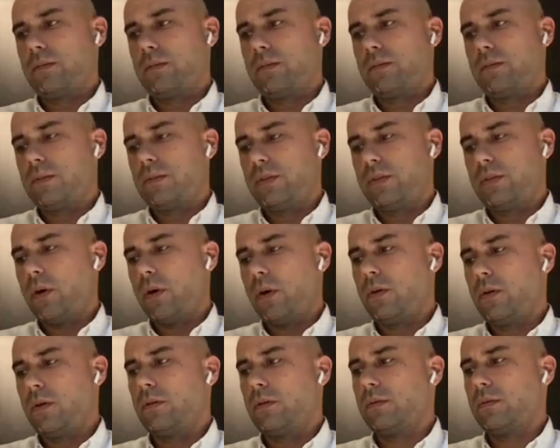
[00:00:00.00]

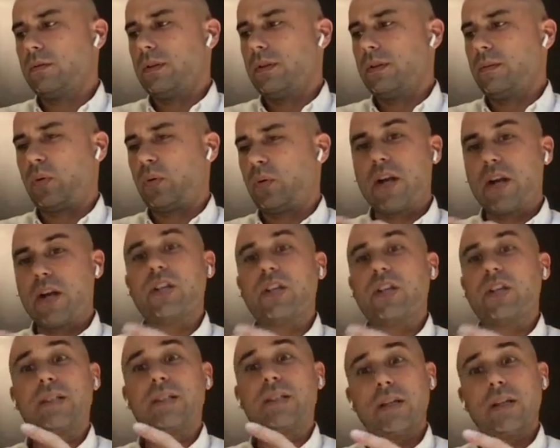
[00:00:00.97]
so
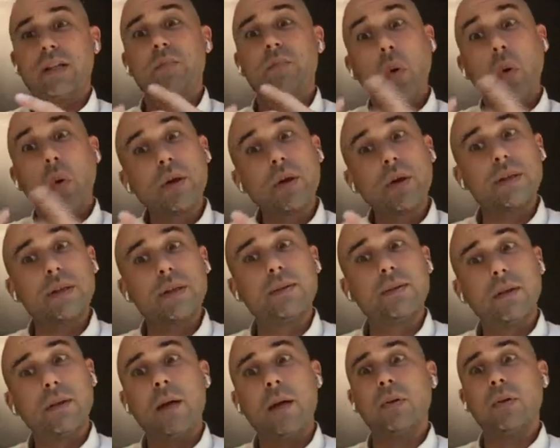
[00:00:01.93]
precious and important,
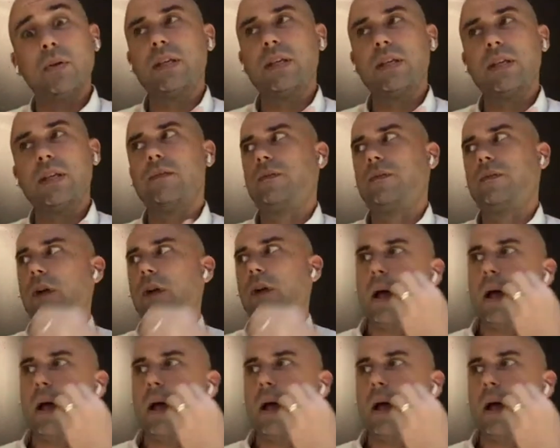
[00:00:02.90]
I believe,